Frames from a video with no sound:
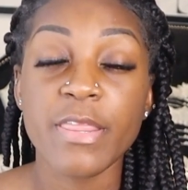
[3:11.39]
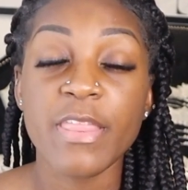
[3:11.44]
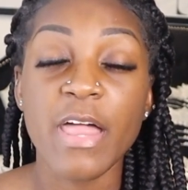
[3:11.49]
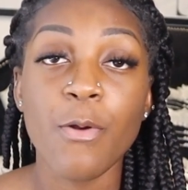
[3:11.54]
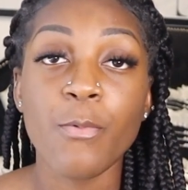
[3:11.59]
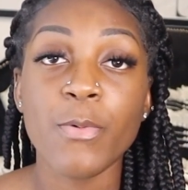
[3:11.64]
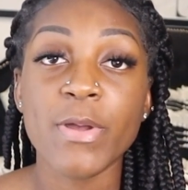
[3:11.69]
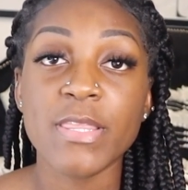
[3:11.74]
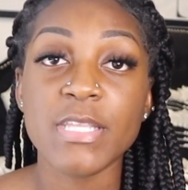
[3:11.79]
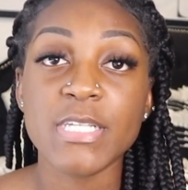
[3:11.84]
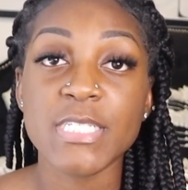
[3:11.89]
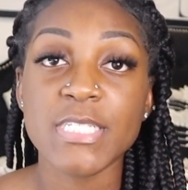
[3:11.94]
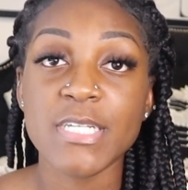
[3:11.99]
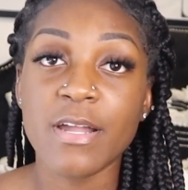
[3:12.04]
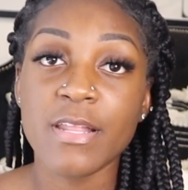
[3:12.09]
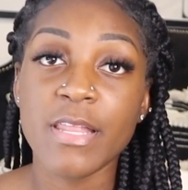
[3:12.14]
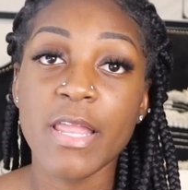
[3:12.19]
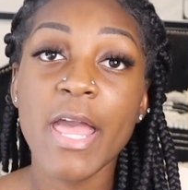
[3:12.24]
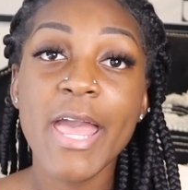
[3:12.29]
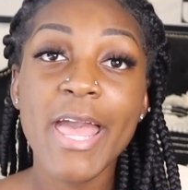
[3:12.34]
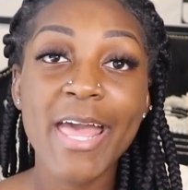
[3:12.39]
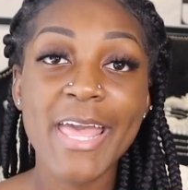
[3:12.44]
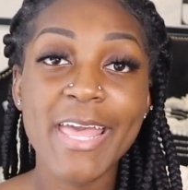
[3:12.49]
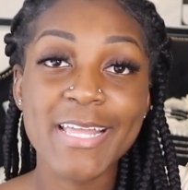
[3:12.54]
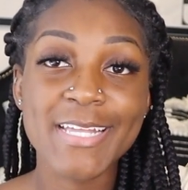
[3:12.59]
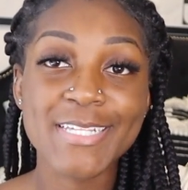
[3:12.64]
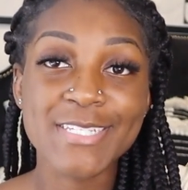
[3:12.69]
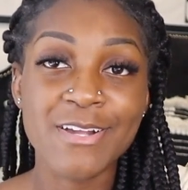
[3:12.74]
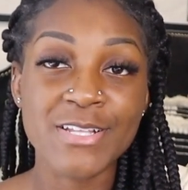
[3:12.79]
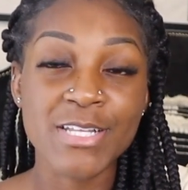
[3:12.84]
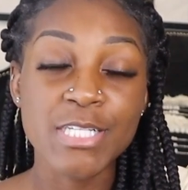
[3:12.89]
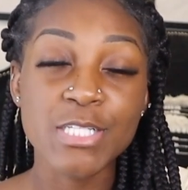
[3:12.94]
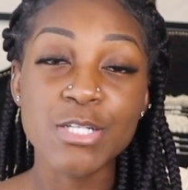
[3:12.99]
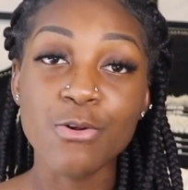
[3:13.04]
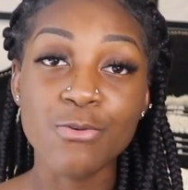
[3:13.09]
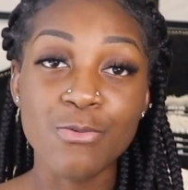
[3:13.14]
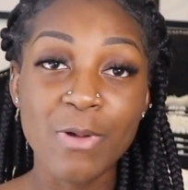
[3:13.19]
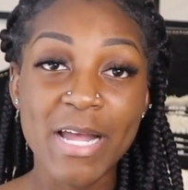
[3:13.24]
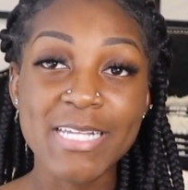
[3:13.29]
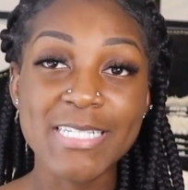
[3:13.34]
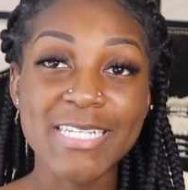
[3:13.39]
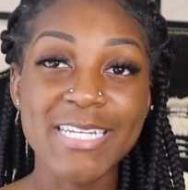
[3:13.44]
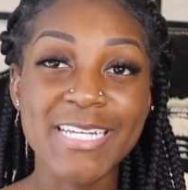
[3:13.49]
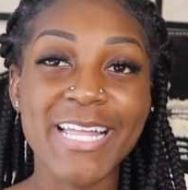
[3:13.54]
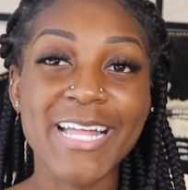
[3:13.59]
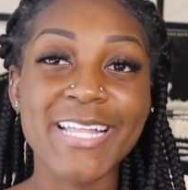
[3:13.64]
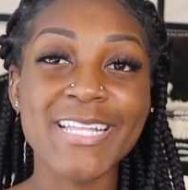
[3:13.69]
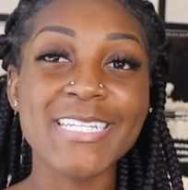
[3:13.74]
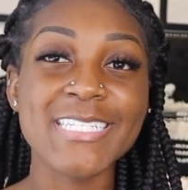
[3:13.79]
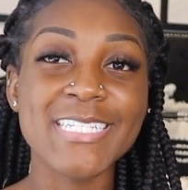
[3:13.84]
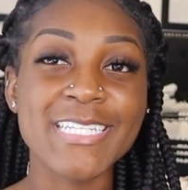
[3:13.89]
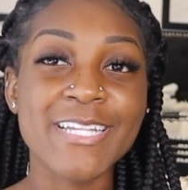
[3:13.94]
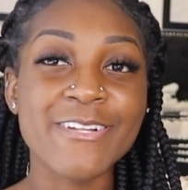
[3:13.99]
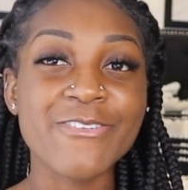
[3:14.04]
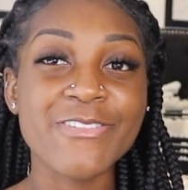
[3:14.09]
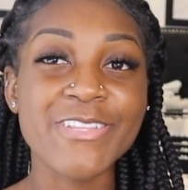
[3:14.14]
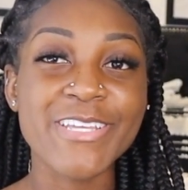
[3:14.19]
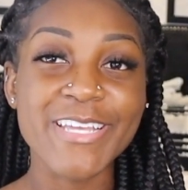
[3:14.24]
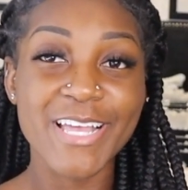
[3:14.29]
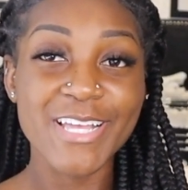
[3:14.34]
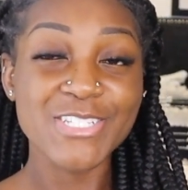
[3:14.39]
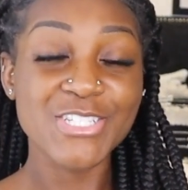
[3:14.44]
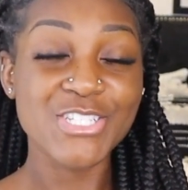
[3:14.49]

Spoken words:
That way the sun is on its horizon and it's literally